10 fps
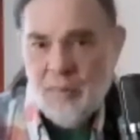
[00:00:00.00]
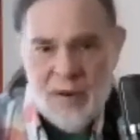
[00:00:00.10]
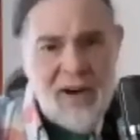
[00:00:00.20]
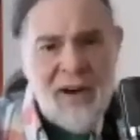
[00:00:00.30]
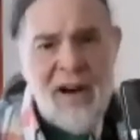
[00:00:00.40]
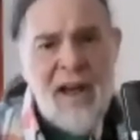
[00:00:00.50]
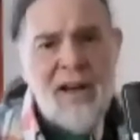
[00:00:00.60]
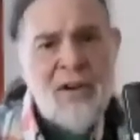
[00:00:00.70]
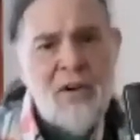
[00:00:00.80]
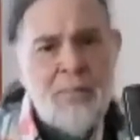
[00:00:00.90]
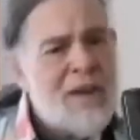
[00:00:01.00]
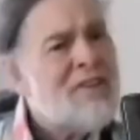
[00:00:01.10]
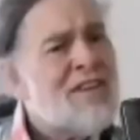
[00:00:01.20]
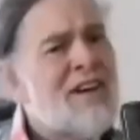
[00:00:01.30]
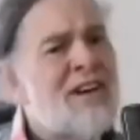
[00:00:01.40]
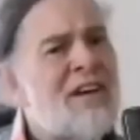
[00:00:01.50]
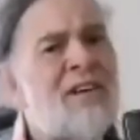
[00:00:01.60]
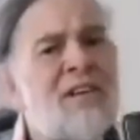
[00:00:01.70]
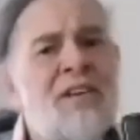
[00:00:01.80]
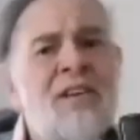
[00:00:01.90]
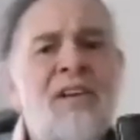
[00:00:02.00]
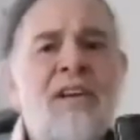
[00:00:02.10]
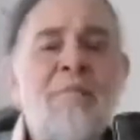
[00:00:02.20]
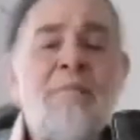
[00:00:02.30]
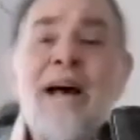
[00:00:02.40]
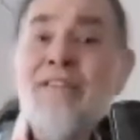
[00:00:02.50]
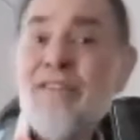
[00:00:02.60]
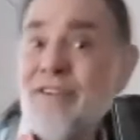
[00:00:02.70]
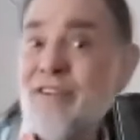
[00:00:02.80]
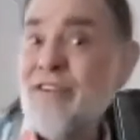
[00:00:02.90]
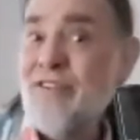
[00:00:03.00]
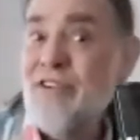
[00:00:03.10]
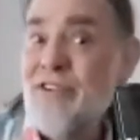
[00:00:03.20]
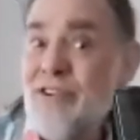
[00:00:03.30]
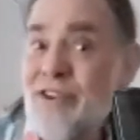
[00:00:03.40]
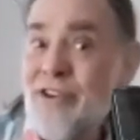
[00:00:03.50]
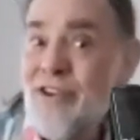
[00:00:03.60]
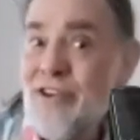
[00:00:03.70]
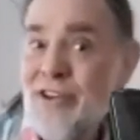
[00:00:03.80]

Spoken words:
pearl-handled pistol and a master's degree.